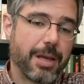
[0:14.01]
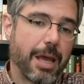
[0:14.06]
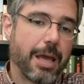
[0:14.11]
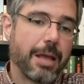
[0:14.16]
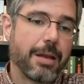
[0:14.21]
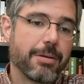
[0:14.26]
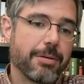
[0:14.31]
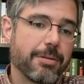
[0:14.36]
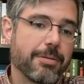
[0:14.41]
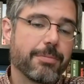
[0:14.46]

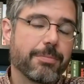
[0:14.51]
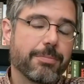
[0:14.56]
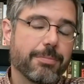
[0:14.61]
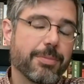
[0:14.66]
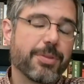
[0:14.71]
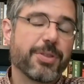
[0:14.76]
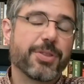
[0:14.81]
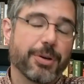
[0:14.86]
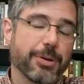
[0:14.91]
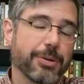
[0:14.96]
and
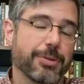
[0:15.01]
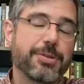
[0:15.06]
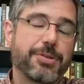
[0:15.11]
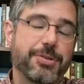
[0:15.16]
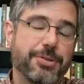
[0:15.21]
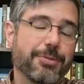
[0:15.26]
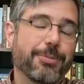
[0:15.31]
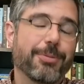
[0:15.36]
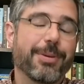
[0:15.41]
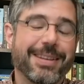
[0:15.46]

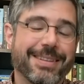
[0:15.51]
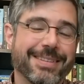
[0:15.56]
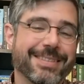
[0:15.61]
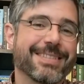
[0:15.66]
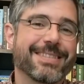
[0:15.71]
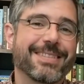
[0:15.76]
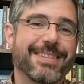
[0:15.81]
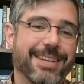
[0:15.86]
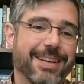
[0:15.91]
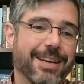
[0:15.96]
those two
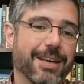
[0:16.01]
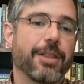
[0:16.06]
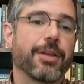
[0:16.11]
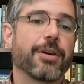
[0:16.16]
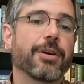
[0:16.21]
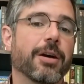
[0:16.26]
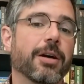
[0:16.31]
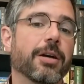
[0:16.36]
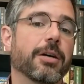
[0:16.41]
reasons together